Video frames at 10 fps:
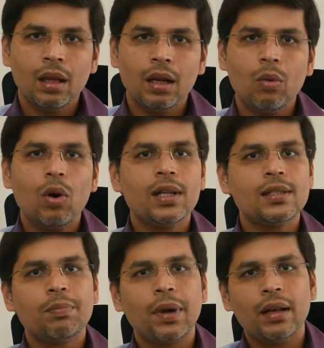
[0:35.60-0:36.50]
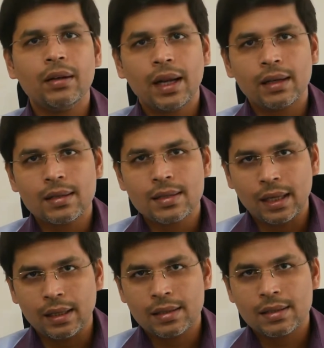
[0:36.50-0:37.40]
Now, what is a pilonidal
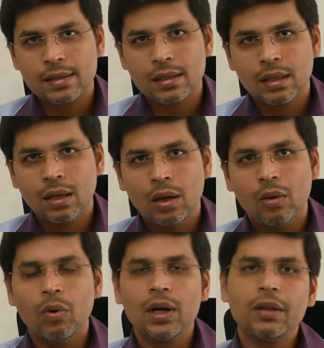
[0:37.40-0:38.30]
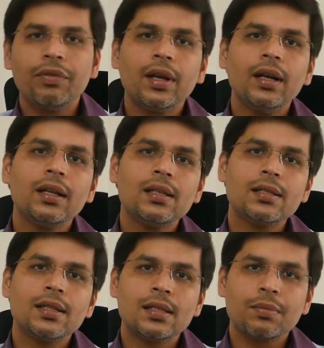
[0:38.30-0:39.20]
sinus? What difficulties
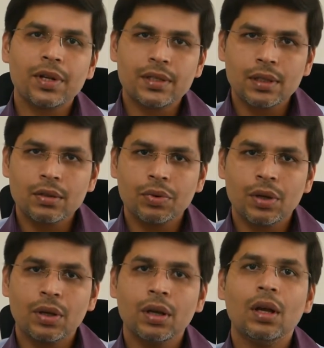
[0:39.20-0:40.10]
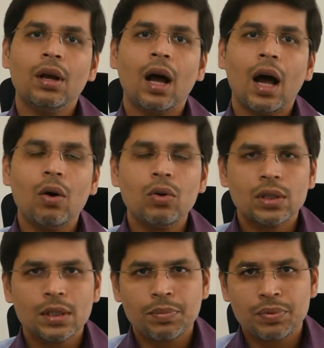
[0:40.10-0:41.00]
does it present? How are
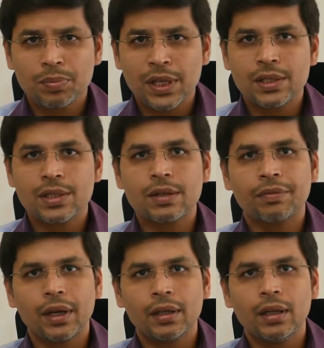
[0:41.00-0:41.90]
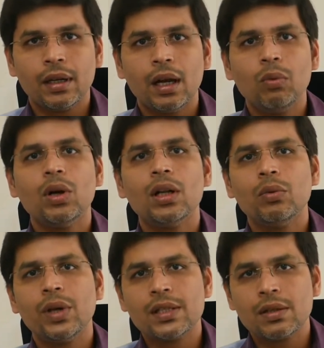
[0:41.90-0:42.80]
the patients affected, and what are the
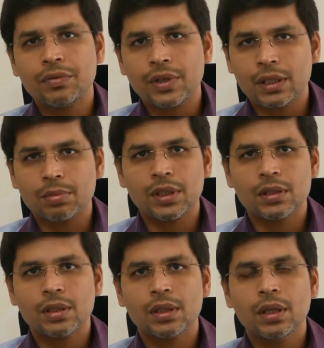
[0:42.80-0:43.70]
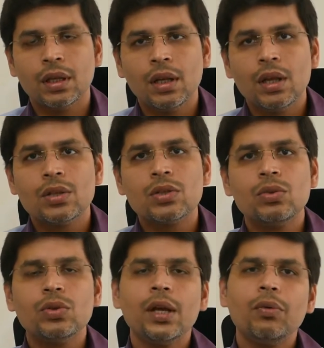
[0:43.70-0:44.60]
ways of treatment? So
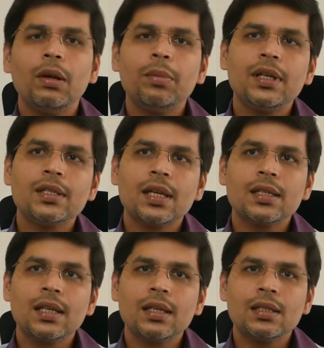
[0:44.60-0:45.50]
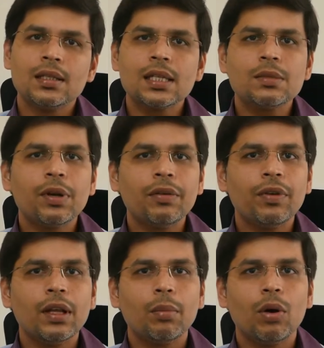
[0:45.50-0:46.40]
today we'll be discussing just
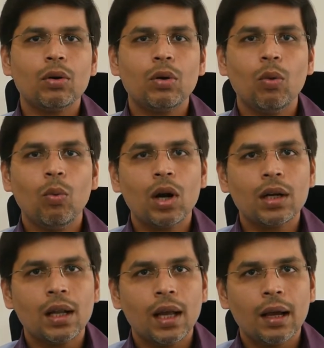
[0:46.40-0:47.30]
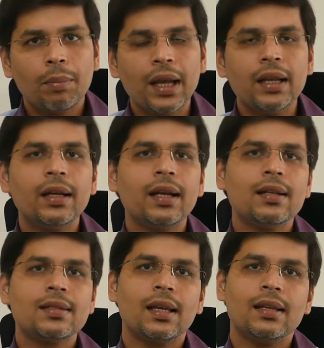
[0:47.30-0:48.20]
briefly about what a
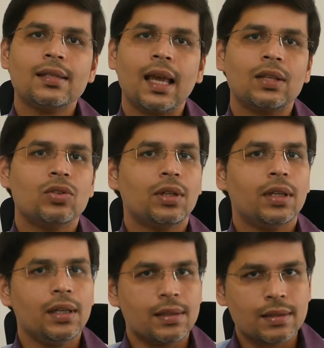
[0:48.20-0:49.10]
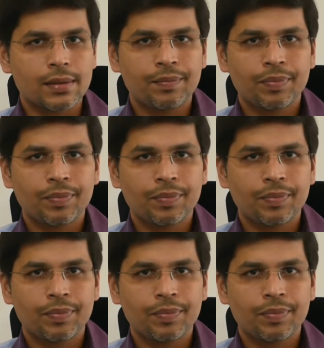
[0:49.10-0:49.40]
pilonidal sinus actually is.